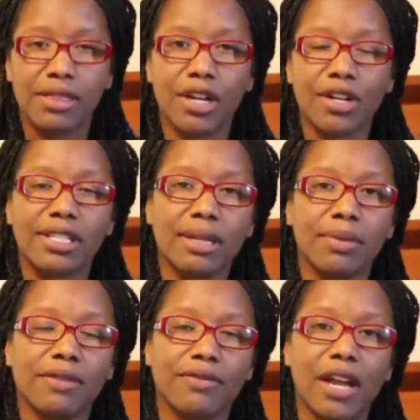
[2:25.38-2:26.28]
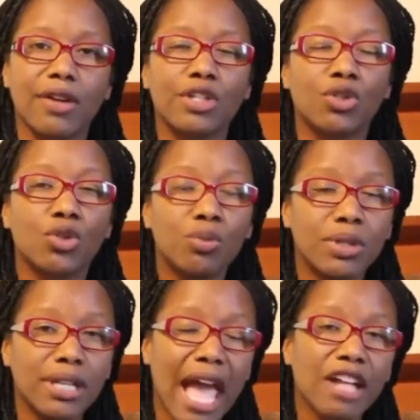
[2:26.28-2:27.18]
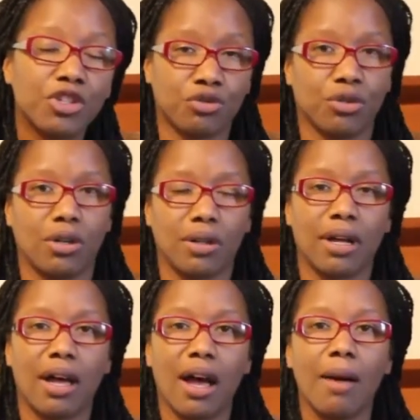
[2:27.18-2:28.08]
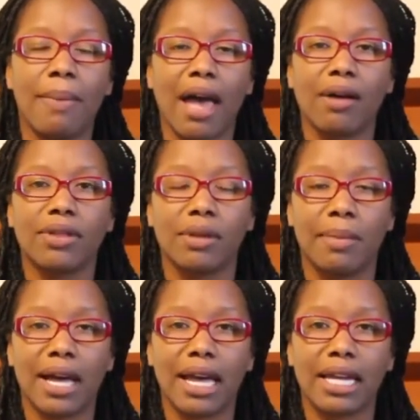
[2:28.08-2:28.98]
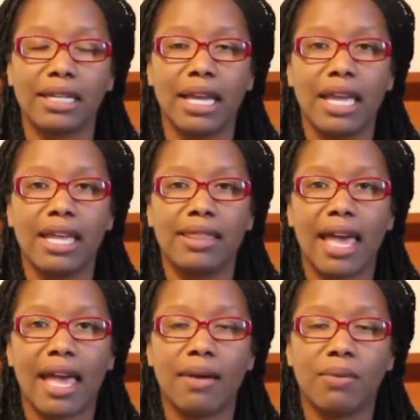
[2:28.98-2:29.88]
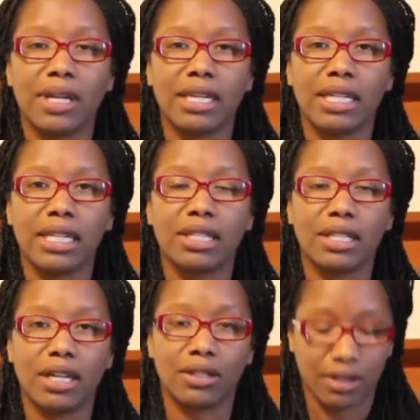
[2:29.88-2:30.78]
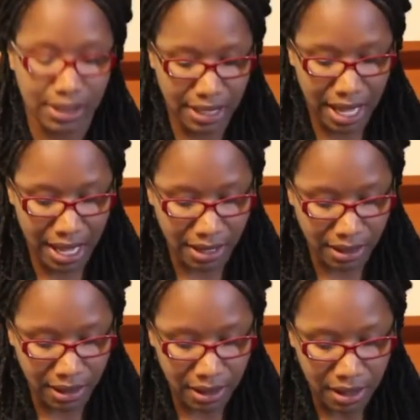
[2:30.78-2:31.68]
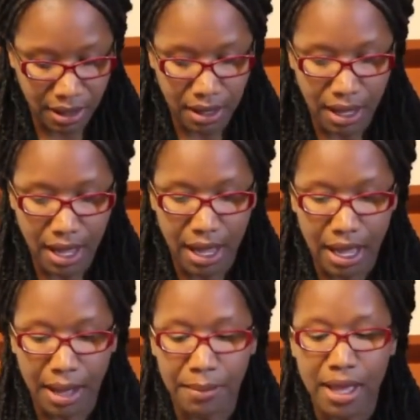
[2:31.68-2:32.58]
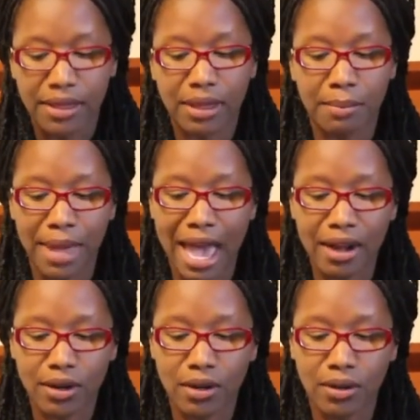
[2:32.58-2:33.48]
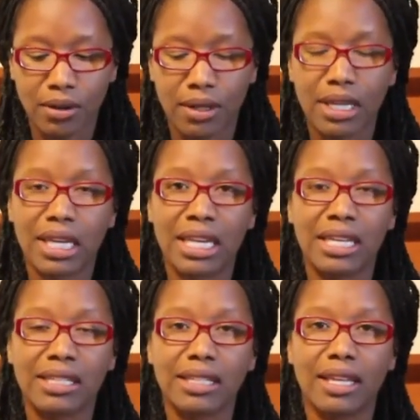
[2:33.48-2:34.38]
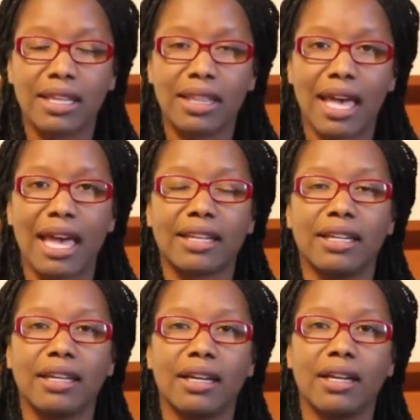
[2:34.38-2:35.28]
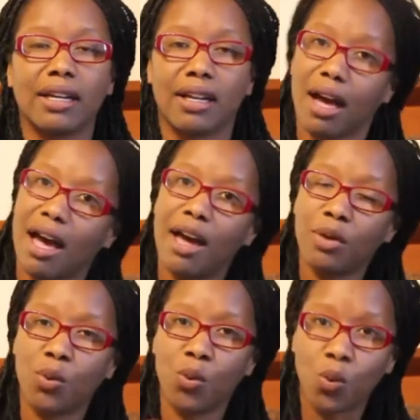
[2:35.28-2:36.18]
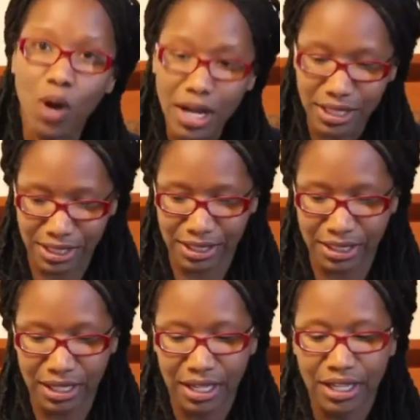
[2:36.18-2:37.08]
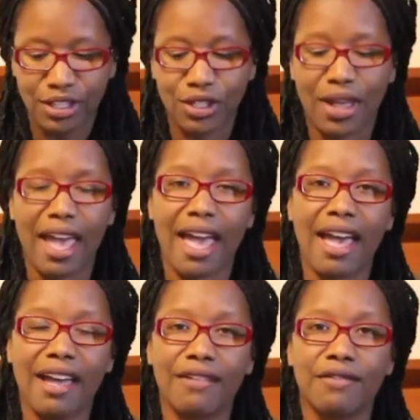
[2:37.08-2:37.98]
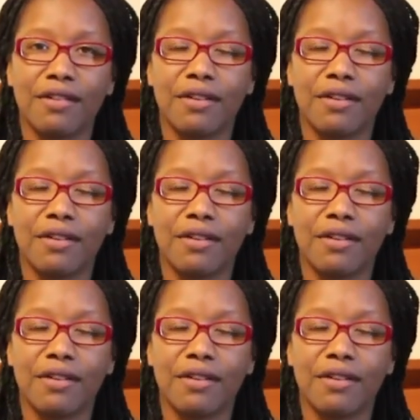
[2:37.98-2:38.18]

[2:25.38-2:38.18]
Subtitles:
There is something very supernatural about the mind that we need to understand. The battle is that God wants to have